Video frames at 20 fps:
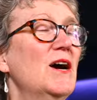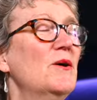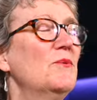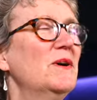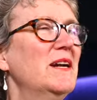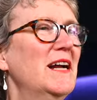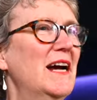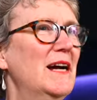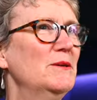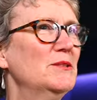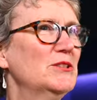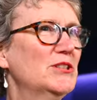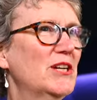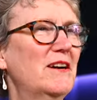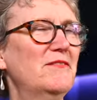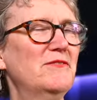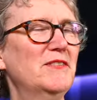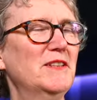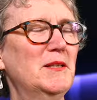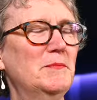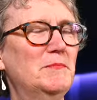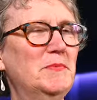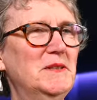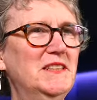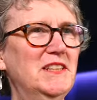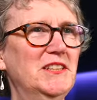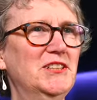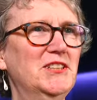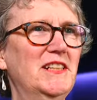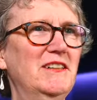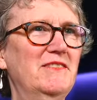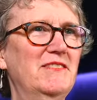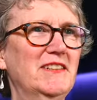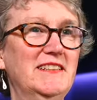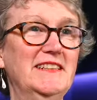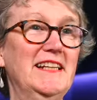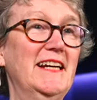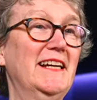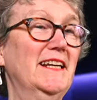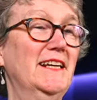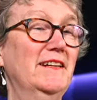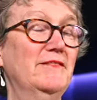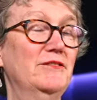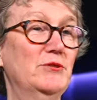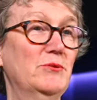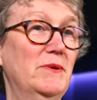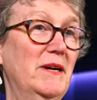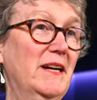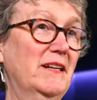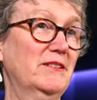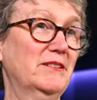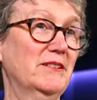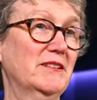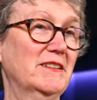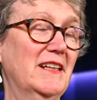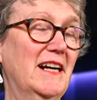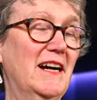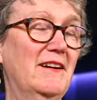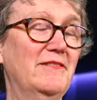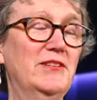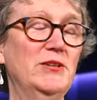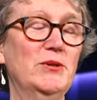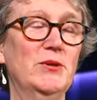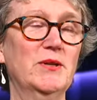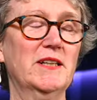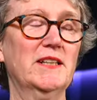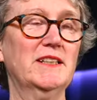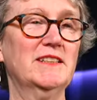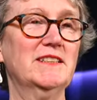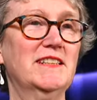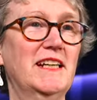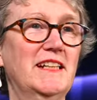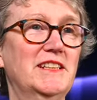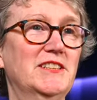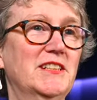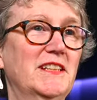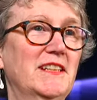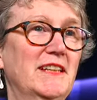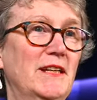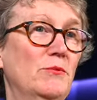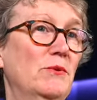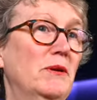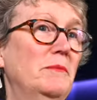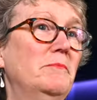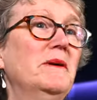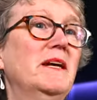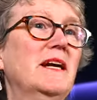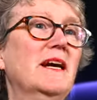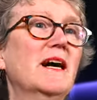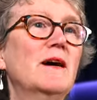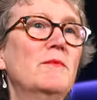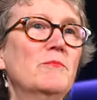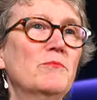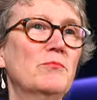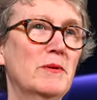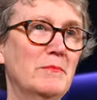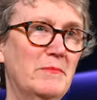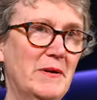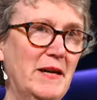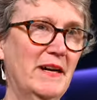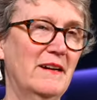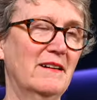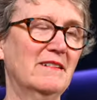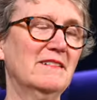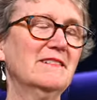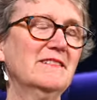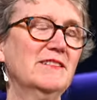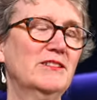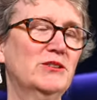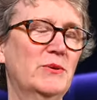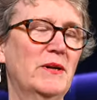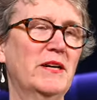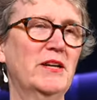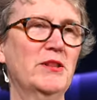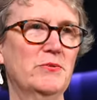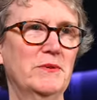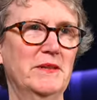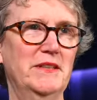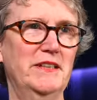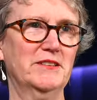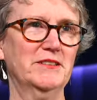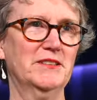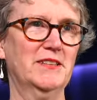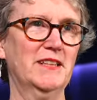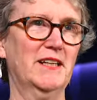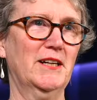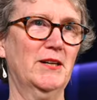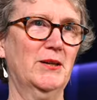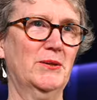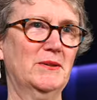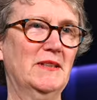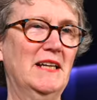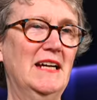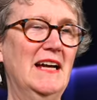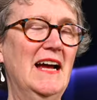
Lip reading: When I was offered the position of executive director of the organization that would become Propel 23 years ago,